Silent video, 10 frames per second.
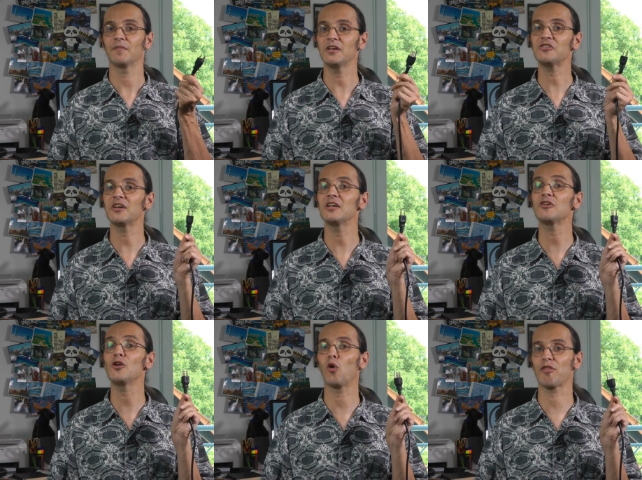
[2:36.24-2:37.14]
this
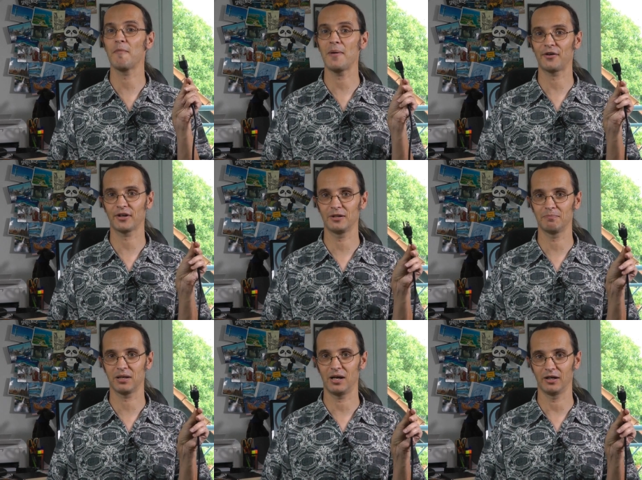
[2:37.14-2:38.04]
is a North
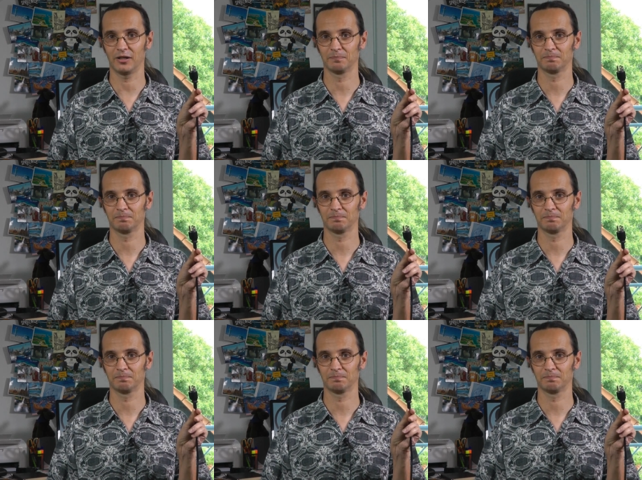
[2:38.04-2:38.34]
American plug.